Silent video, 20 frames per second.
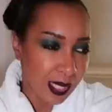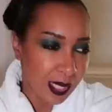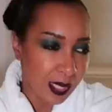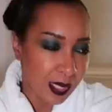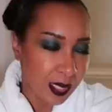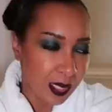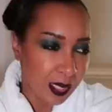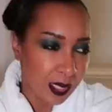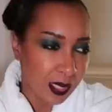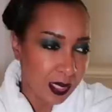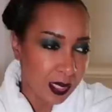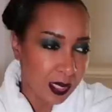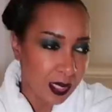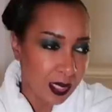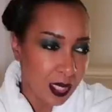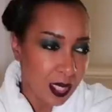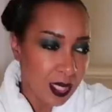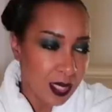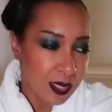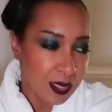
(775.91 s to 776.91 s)

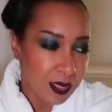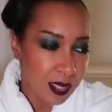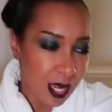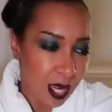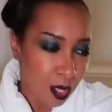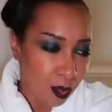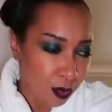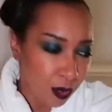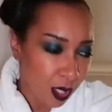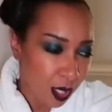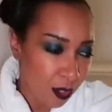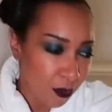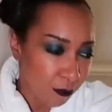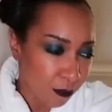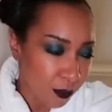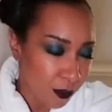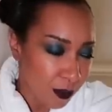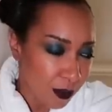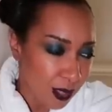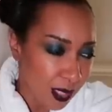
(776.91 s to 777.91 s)
a tailcoat
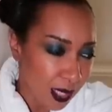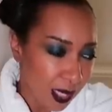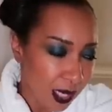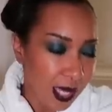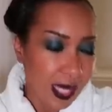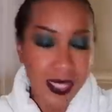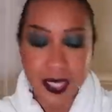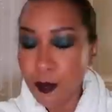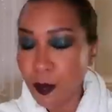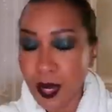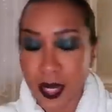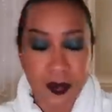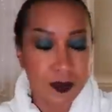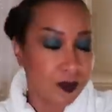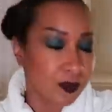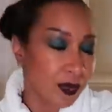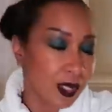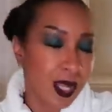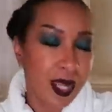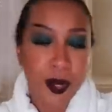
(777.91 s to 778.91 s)
from there. Anyway,
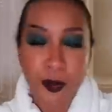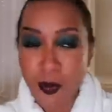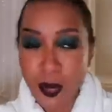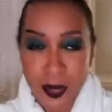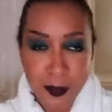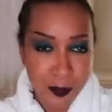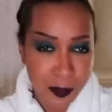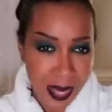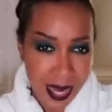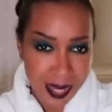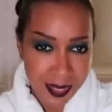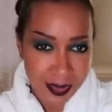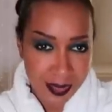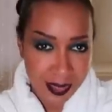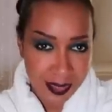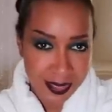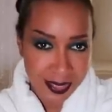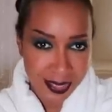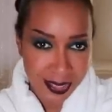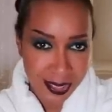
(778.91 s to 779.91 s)
went back
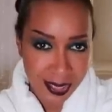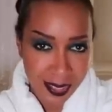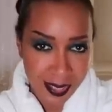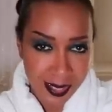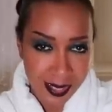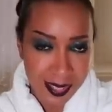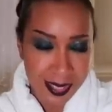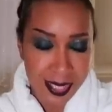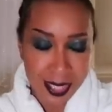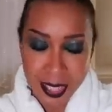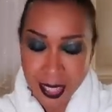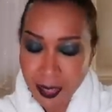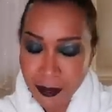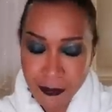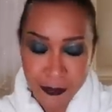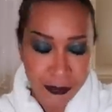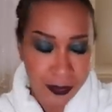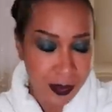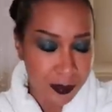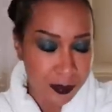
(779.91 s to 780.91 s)
there, didn't I?
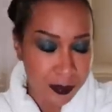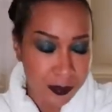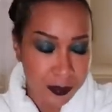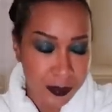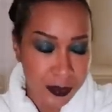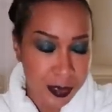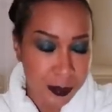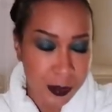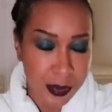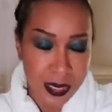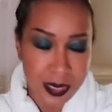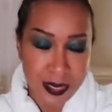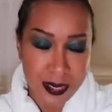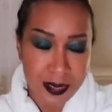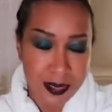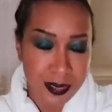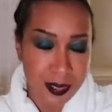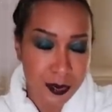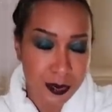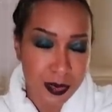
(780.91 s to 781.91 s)
Love them to
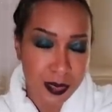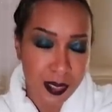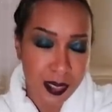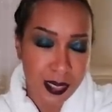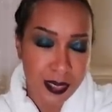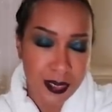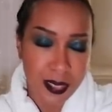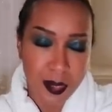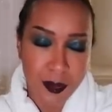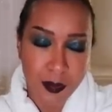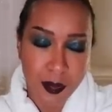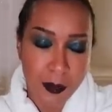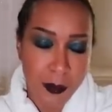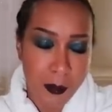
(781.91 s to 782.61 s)
pieces, those guys. They are